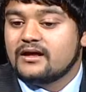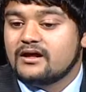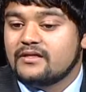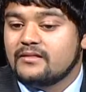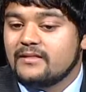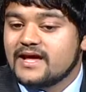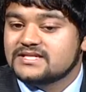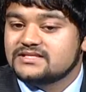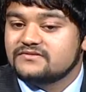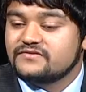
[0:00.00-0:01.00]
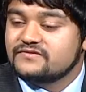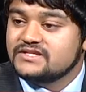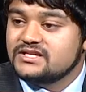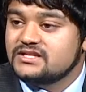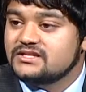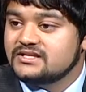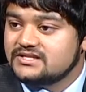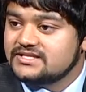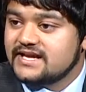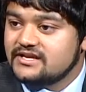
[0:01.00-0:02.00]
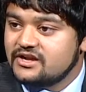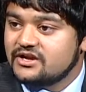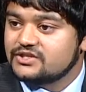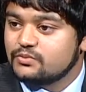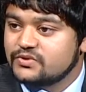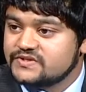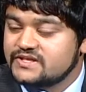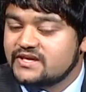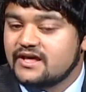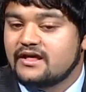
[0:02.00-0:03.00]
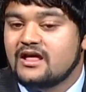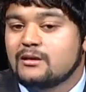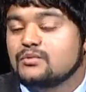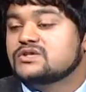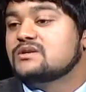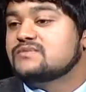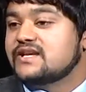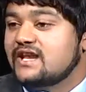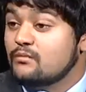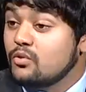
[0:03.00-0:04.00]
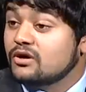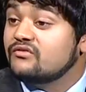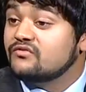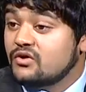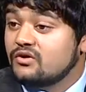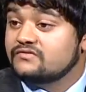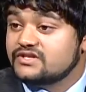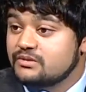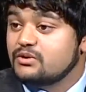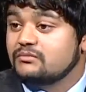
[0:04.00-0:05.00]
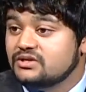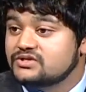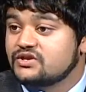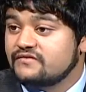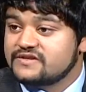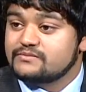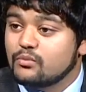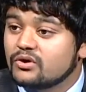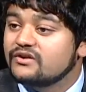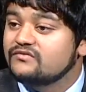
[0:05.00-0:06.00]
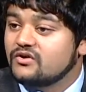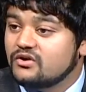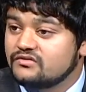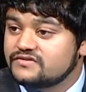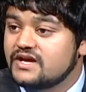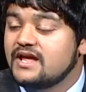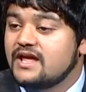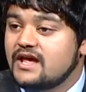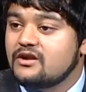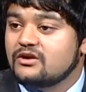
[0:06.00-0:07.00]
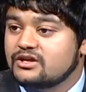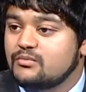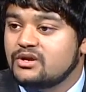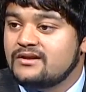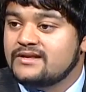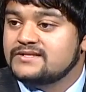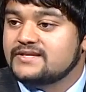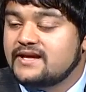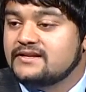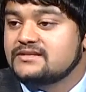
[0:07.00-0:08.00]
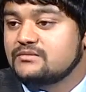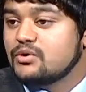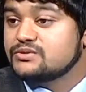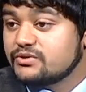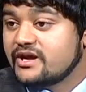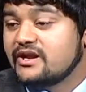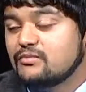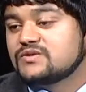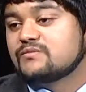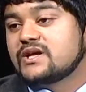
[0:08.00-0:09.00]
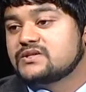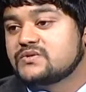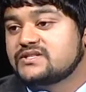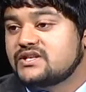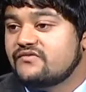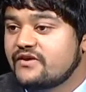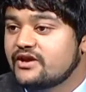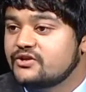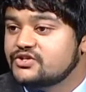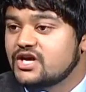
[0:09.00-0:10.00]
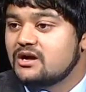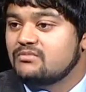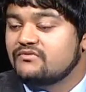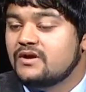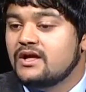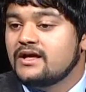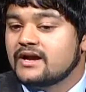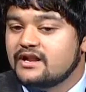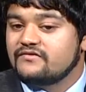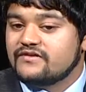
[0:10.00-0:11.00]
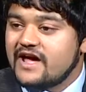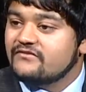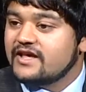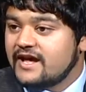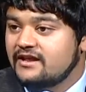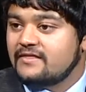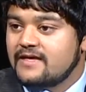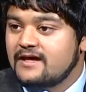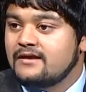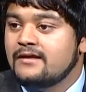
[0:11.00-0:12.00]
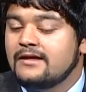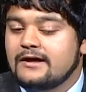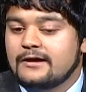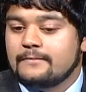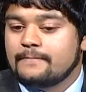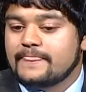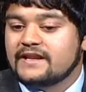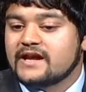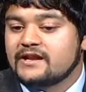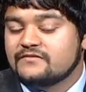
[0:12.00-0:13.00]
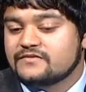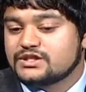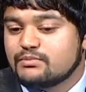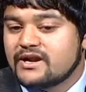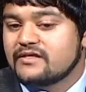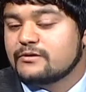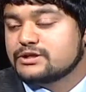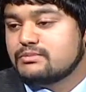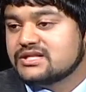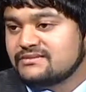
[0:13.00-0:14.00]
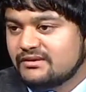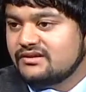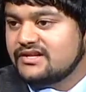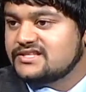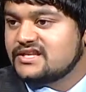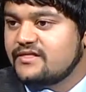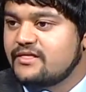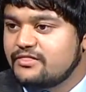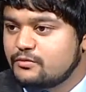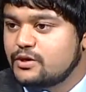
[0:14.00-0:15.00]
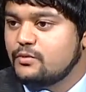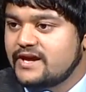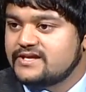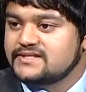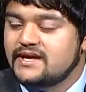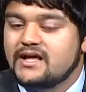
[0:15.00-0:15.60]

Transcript: in the last 15 to 10 years, we're seeing Muslims getting more involved in public service, more involved in our communities. And the Baltimore County Muslim Council has done a very good job of kind of navigating that and kind of spreading their responsibilities in three ways.